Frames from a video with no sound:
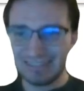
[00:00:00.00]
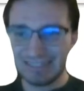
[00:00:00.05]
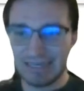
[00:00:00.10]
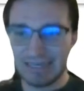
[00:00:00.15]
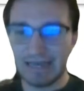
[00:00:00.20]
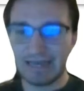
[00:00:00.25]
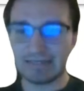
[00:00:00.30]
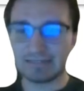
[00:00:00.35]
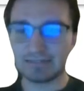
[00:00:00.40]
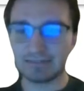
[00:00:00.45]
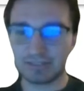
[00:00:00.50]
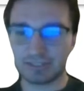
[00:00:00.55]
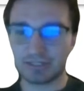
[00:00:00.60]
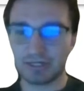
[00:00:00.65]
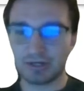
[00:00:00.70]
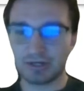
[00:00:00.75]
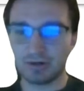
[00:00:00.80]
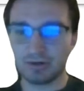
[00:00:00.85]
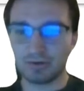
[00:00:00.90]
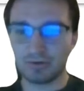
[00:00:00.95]
And
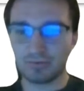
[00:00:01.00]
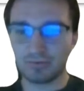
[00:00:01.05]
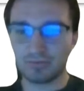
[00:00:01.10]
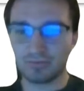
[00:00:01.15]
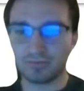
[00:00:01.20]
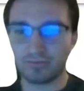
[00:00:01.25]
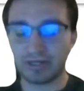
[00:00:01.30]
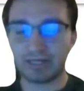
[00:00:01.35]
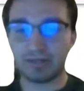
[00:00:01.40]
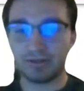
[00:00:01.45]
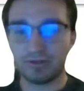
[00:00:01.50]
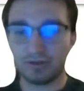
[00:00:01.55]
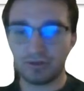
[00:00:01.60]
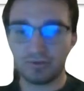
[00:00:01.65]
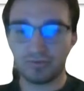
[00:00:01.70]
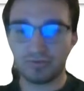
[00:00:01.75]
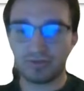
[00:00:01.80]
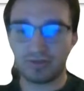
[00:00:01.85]
so we can use